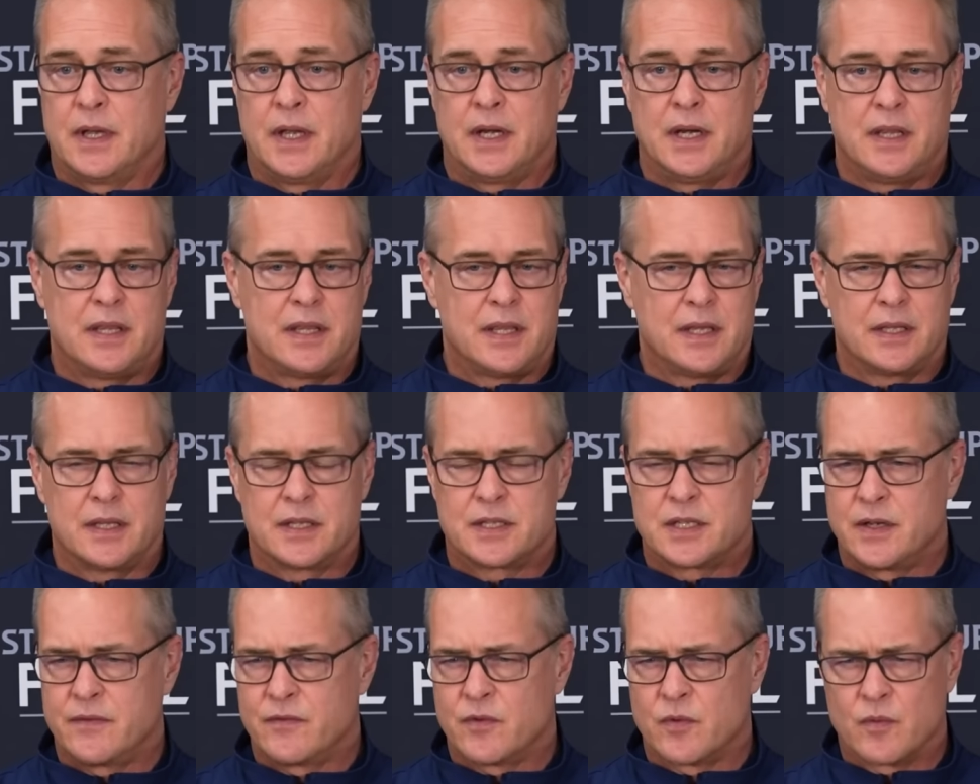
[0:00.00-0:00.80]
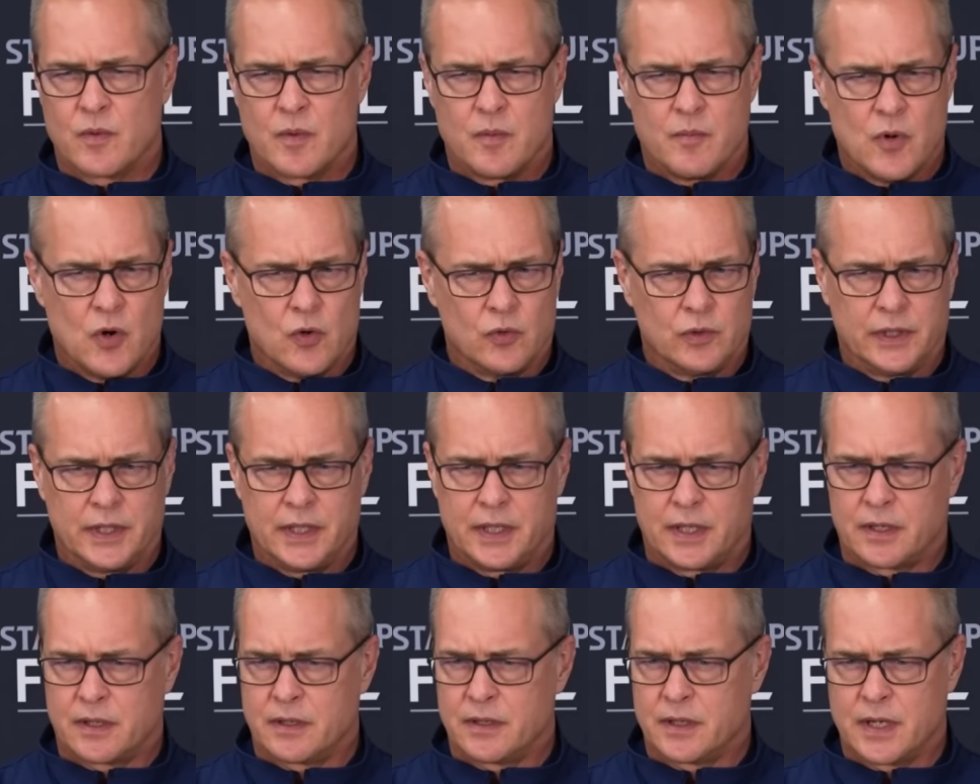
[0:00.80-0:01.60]
Anything that's even
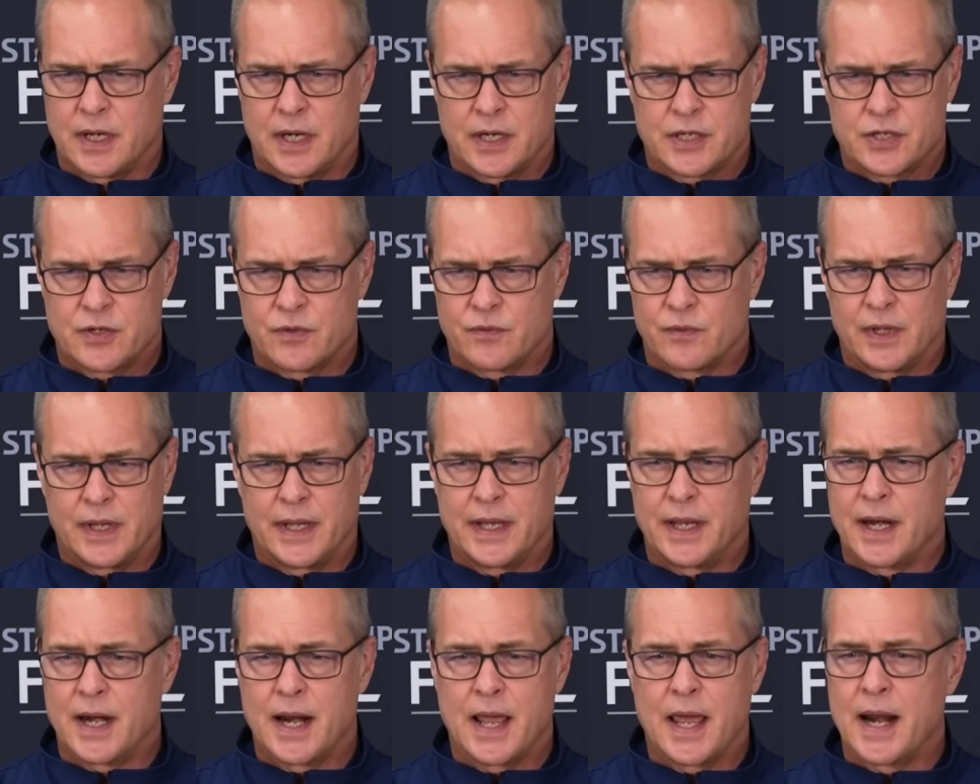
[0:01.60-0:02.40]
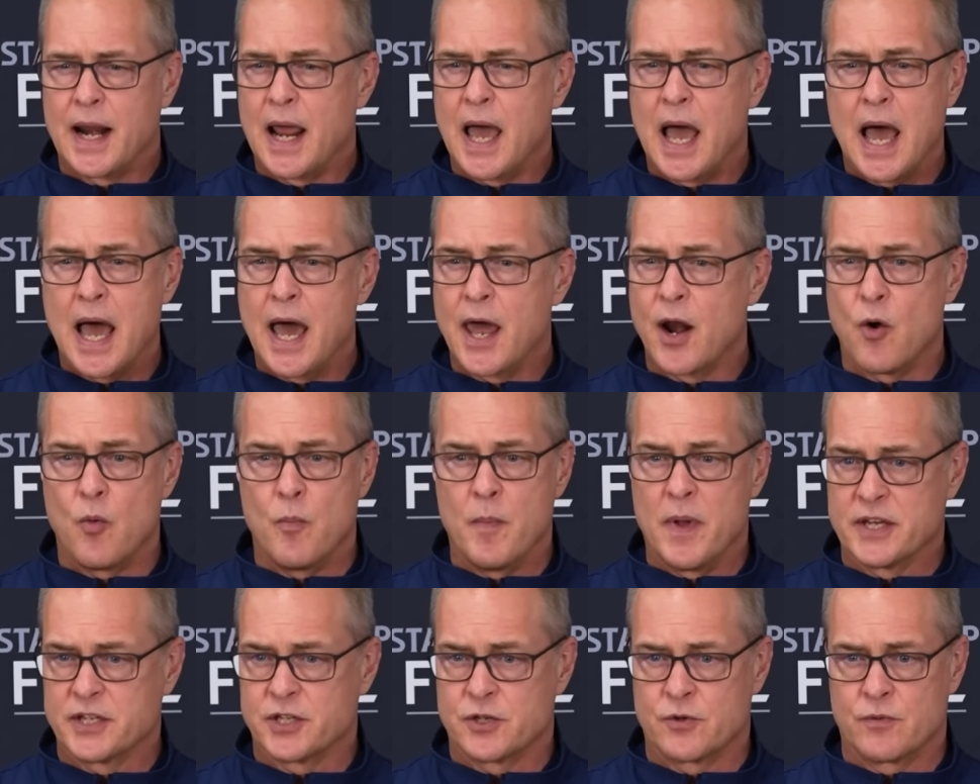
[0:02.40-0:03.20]
remotely concussion related, and I
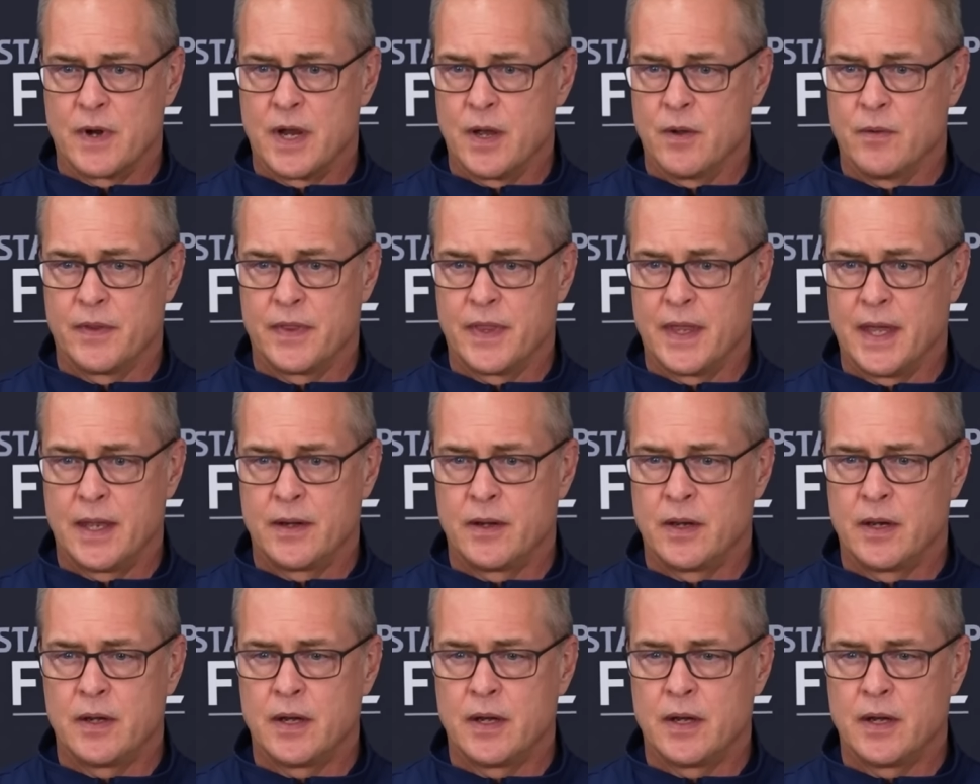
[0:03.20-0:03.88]
don't mess around with that.